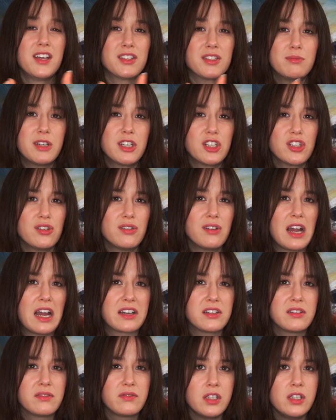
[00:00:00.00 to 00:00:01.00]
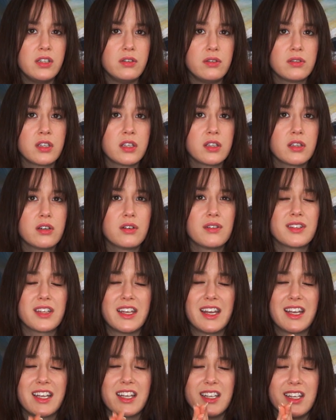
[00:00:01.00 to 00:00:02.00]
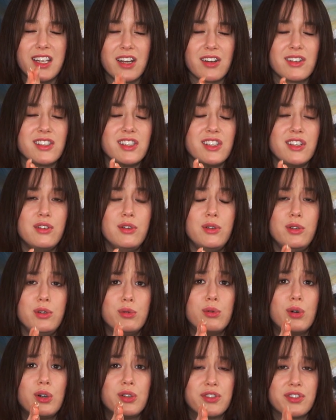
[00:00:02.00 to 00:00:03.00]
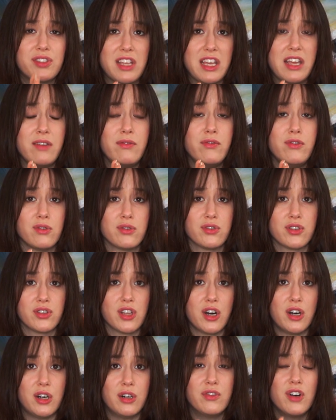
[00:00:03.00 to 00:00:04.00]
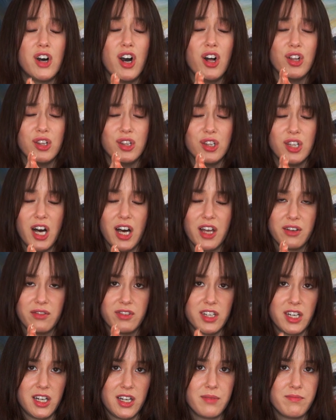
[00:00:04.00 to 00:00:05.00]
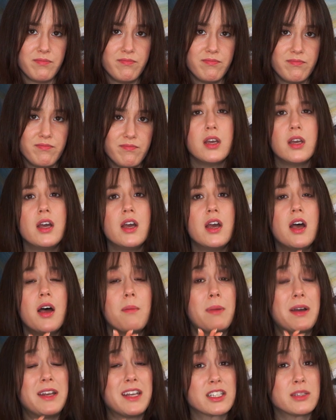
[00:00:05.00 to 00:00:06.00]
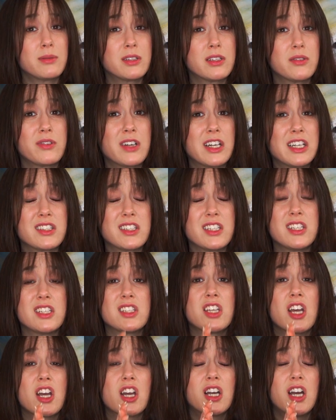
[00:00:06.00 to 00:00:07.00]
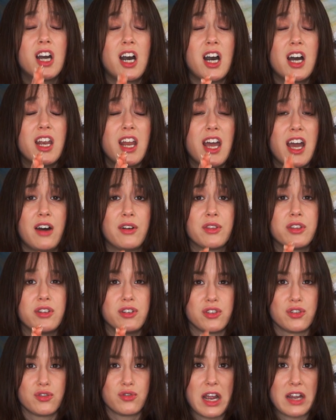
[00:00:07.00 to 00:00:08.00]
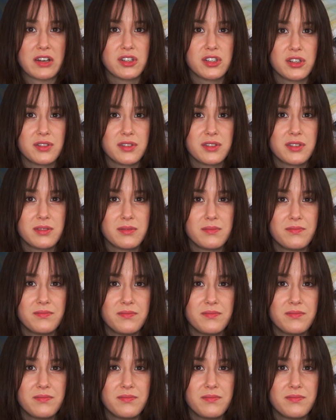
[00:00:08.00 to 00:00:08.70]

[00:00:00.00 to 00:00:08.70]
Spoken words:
So make sure you're actively using those, and I can guarantee you will save yourself a lot of time. My next piece of advice is cut out the distractions.